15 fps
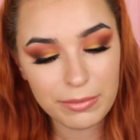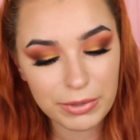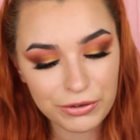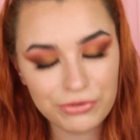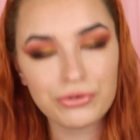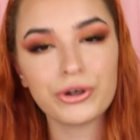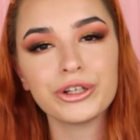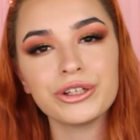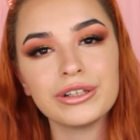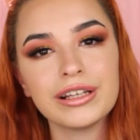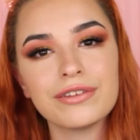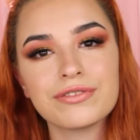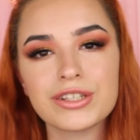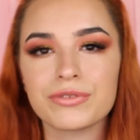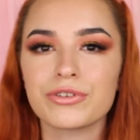Before you
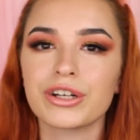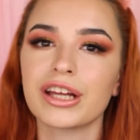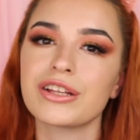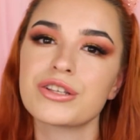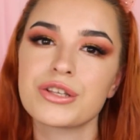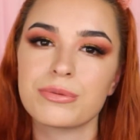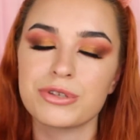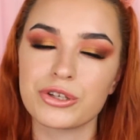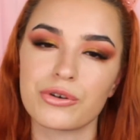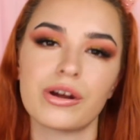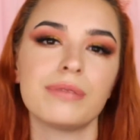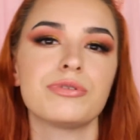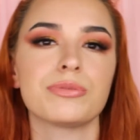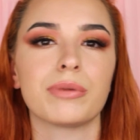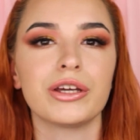leave, don't forget to
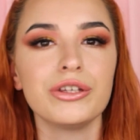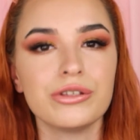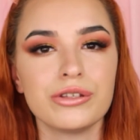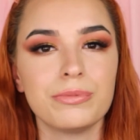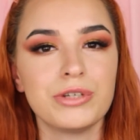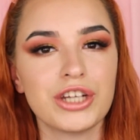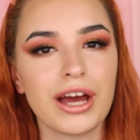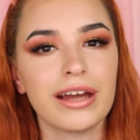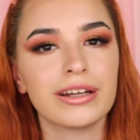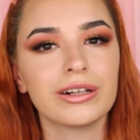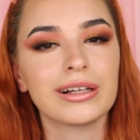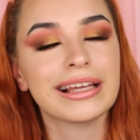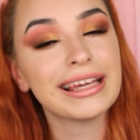subscribe to my YouTube channel,